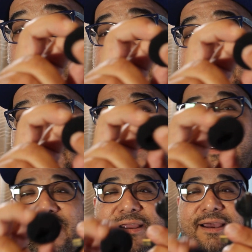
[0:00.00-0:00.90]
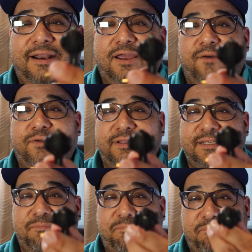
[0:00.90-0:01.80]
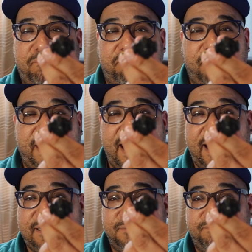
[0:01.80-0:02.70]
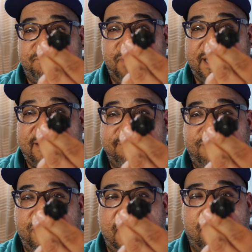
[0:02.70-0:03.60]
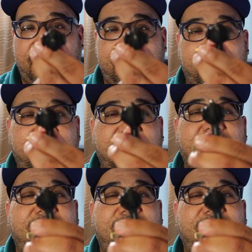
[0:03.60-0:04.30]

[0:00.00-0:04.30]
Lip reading: right there. Got it covering this big ass freaking shit right here.